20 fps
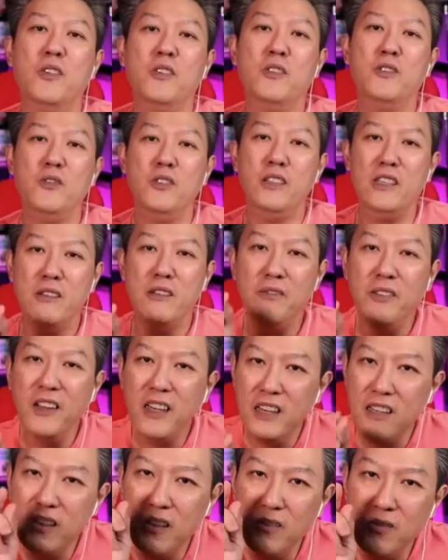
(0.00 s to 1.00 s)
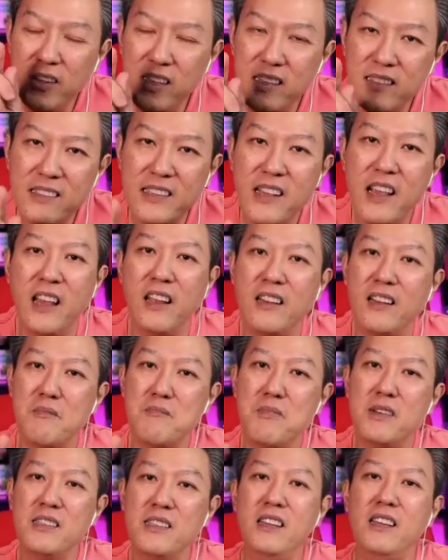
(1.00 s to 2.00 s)
to definitively say the
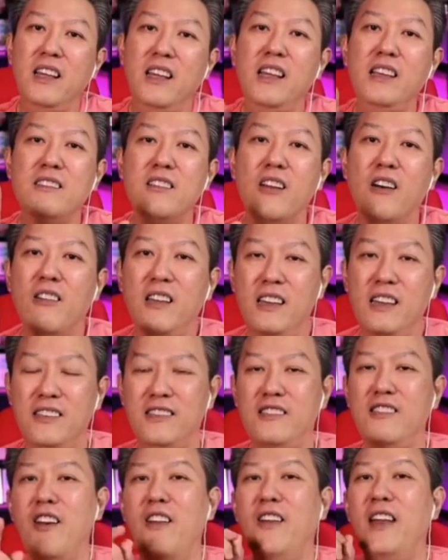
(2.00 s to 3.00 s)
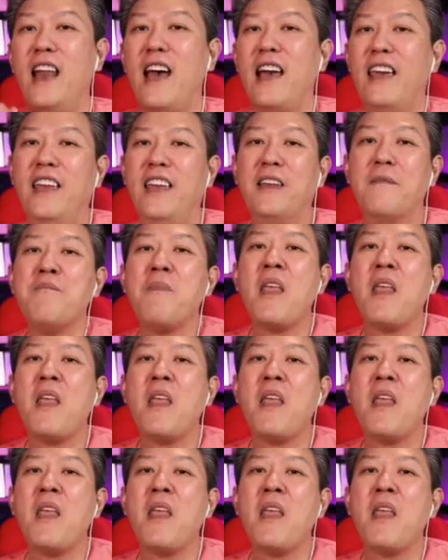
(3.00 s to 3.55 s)
person is or is not lying,